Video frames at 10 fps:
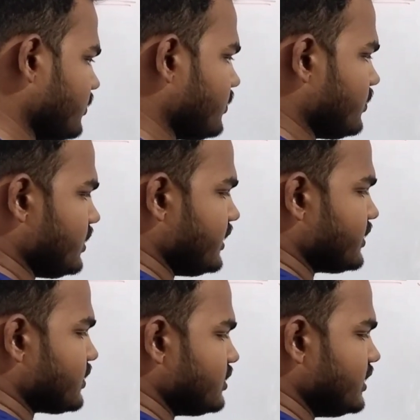
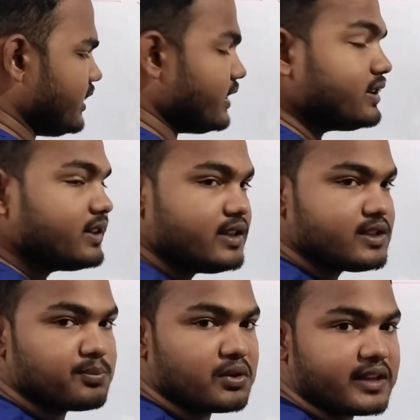leads to the
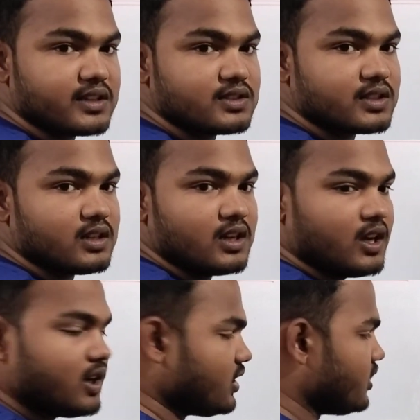increased potential
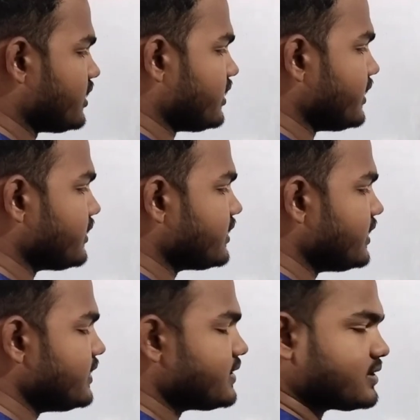or
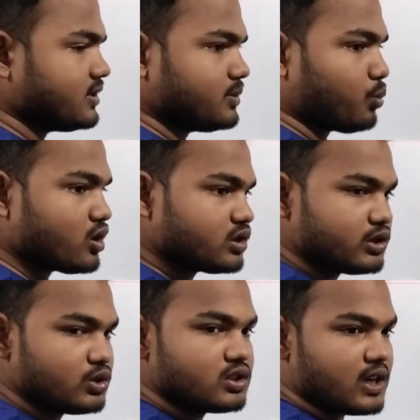increase
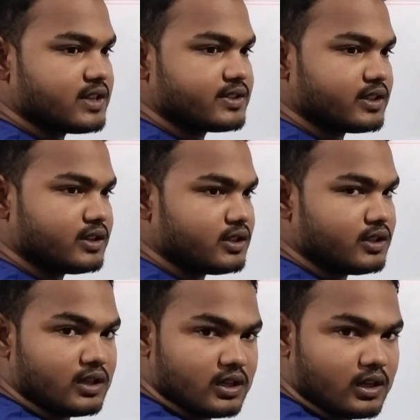positive charge in
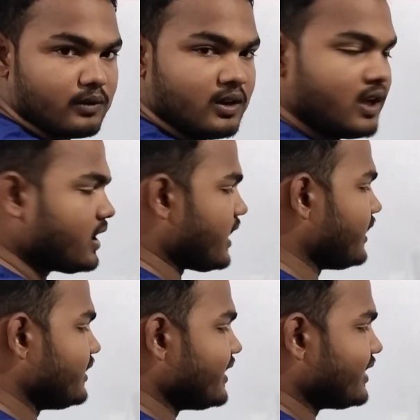the nerve,
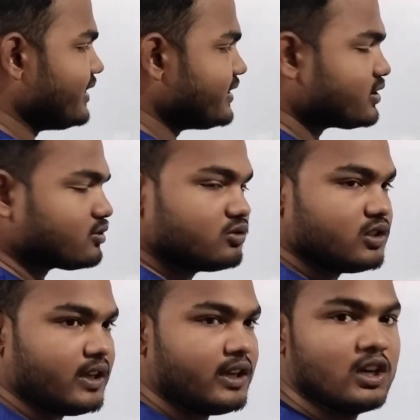and that leads to
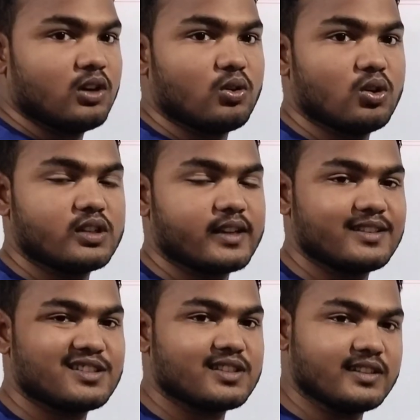the
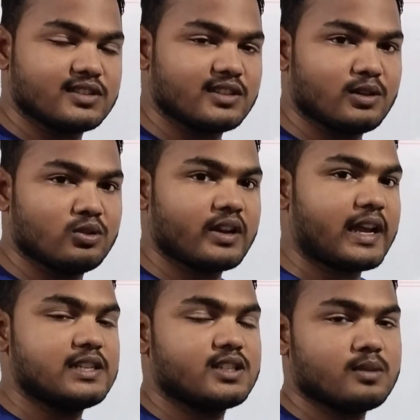voltage sensitive
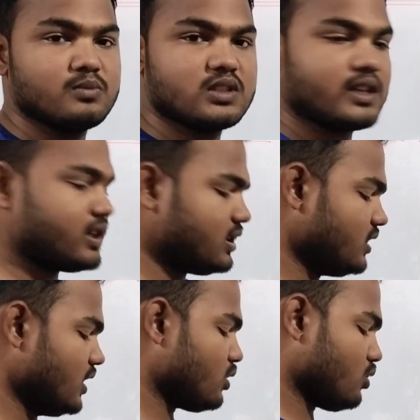calcium
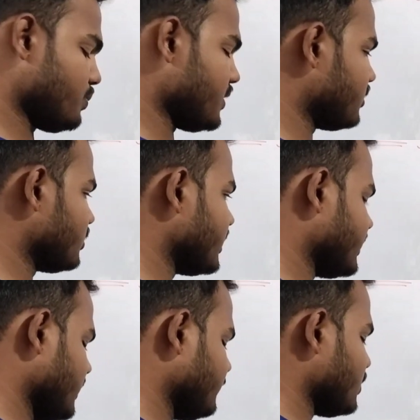channel open.
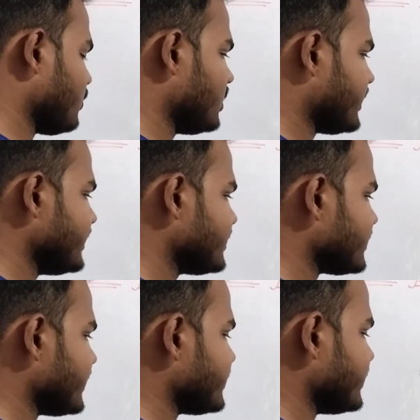Okay, voltage
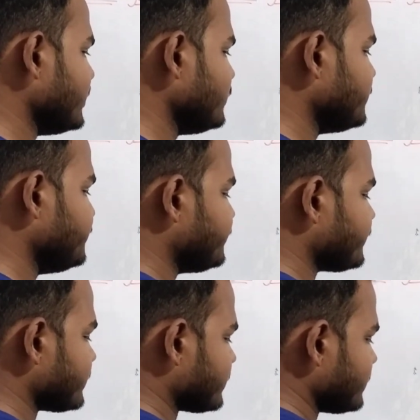sensitive
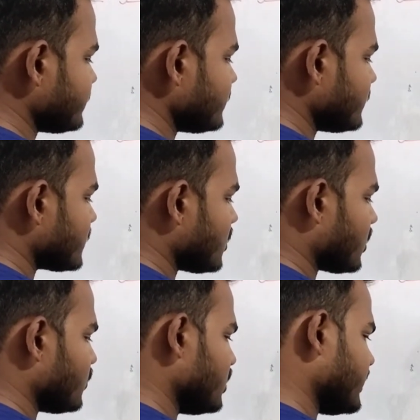or